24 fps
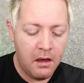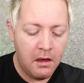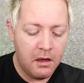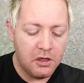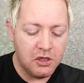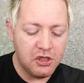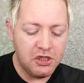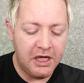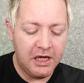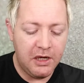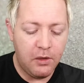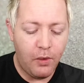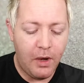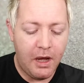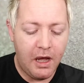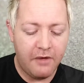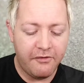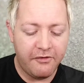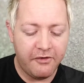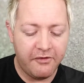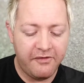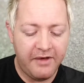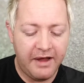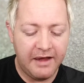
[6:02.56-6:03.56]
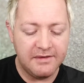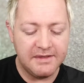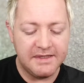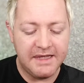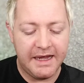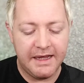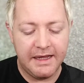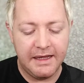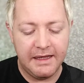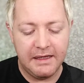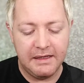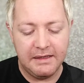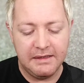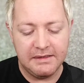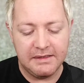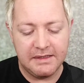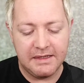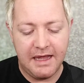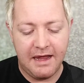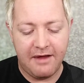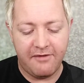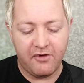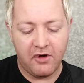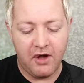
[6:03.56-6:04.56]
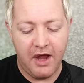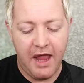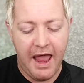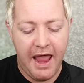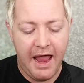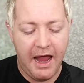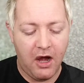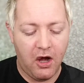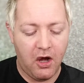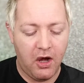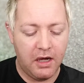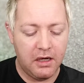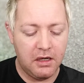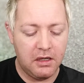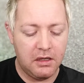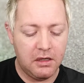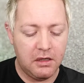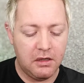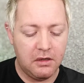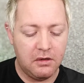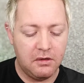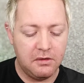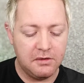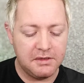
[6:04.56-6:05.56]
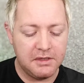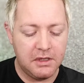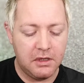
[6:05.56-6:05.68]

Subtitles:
Shake well for 5 seconds. Cover hair and clothes.